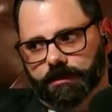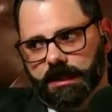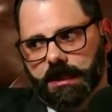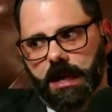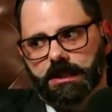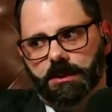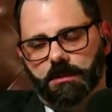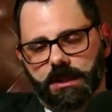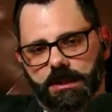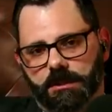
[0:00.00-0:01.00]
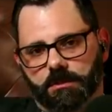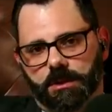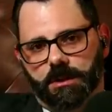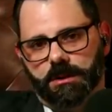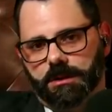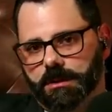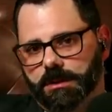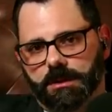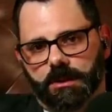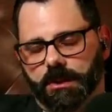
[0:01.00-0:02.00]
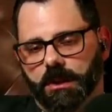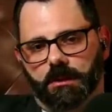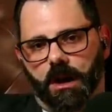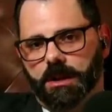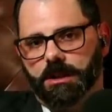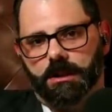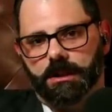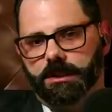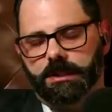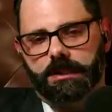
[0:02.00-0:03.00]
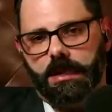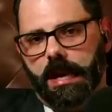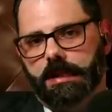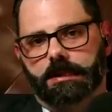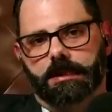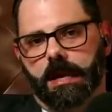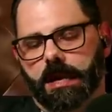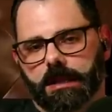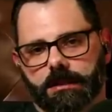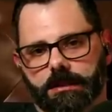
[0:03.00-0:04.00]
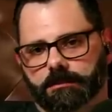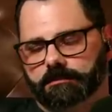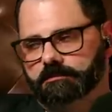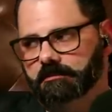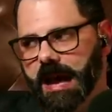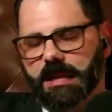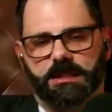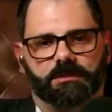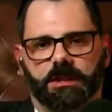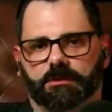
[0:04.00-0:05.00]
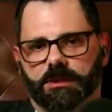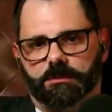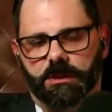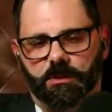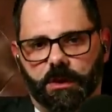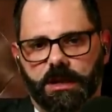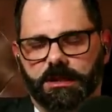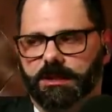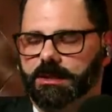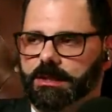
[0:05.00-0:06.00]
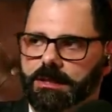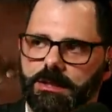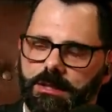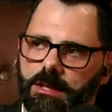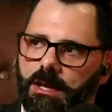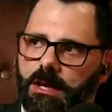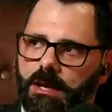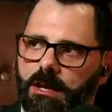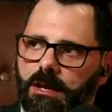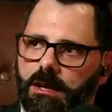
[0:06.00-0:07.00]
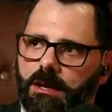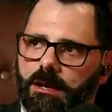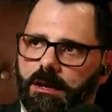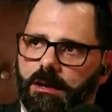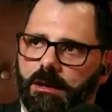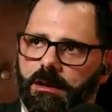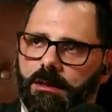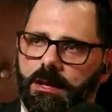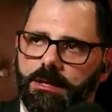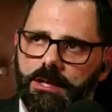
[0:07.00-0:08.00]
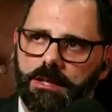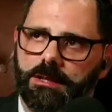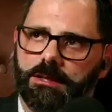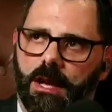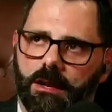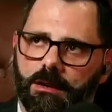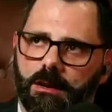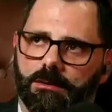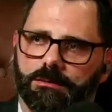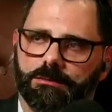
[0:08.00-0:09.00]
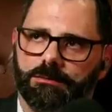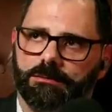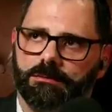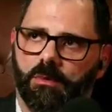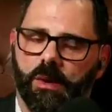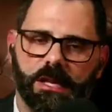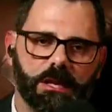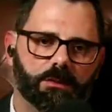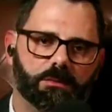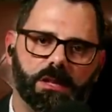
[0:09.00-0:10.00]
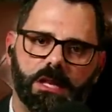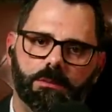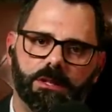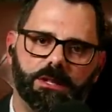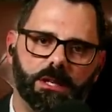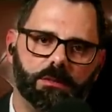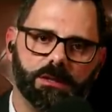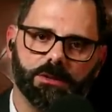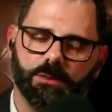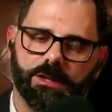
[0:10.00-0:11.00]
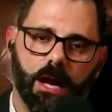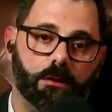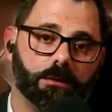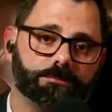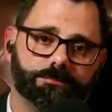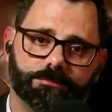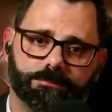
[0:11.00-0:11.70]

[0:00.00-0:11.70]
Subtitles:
It's not so much that we're theologically just night and day, massive difference between us. It's just, they just, I don't know. We give them the heebie-jeebies. We scare them.